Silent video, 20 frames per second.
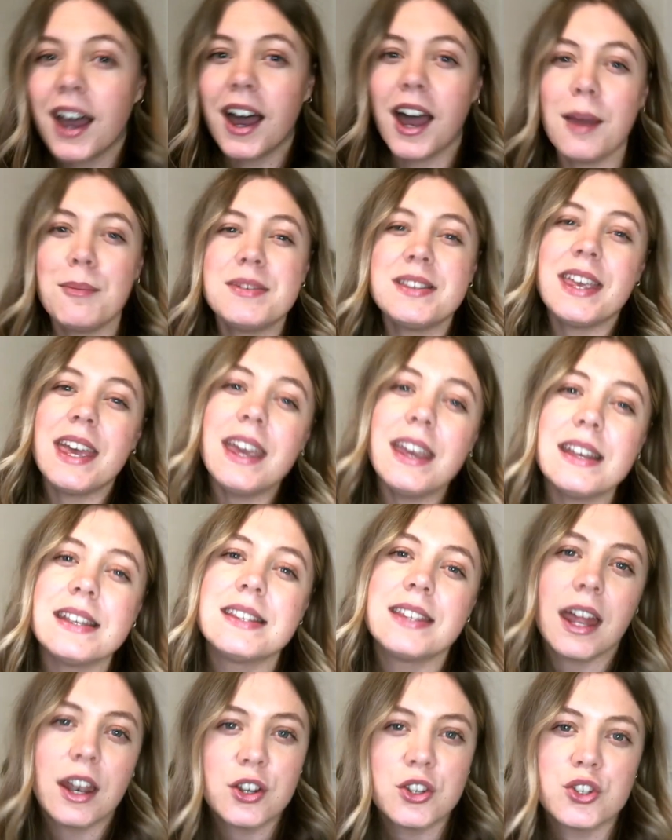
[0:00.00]
I'm saying
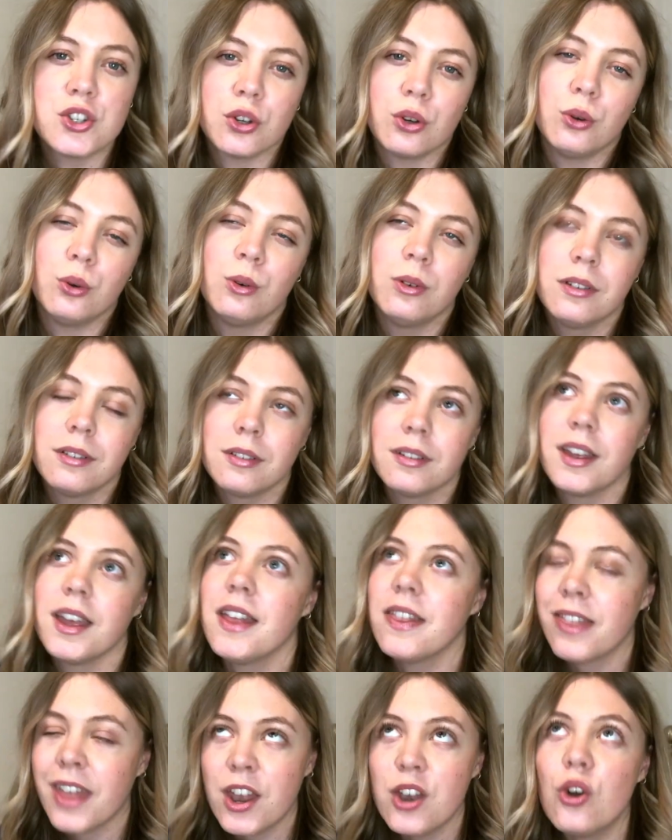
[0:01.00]
essential,
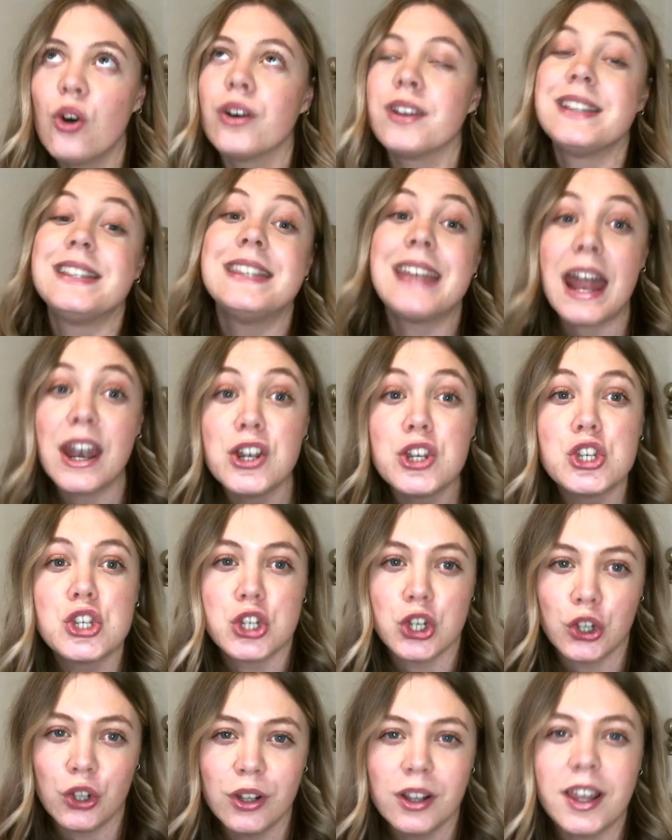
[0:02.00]
they're not
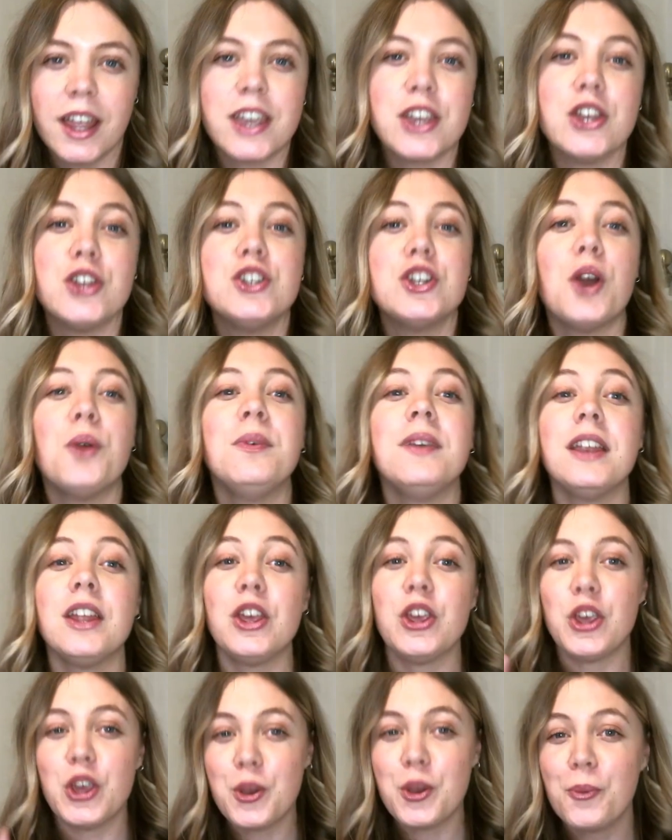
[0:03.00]
essential, like
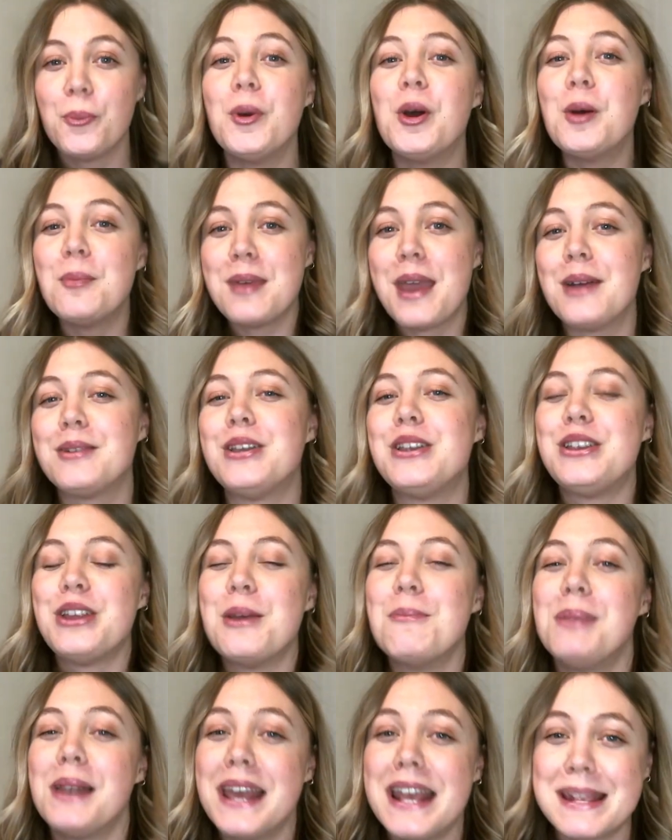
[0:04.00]
you will be able to do
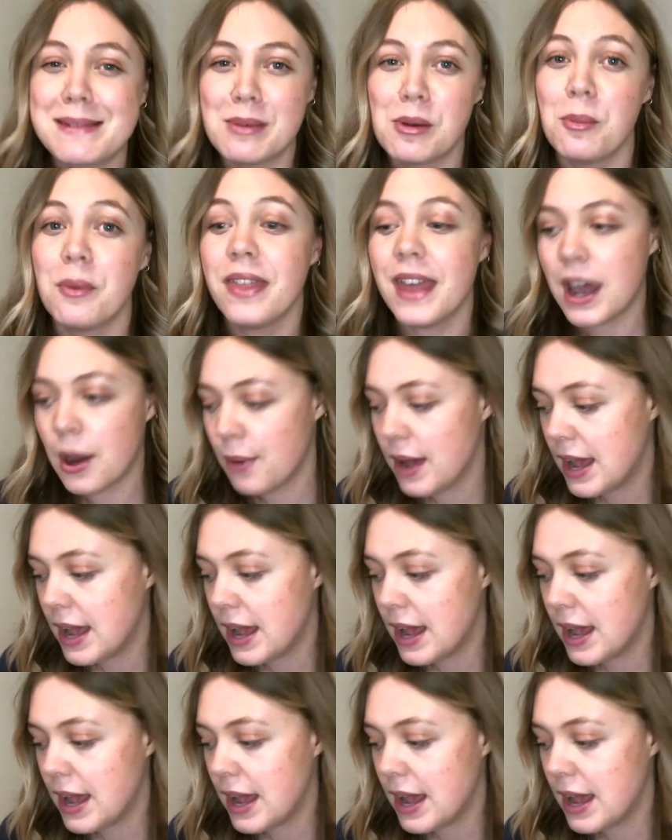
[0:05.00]
placement without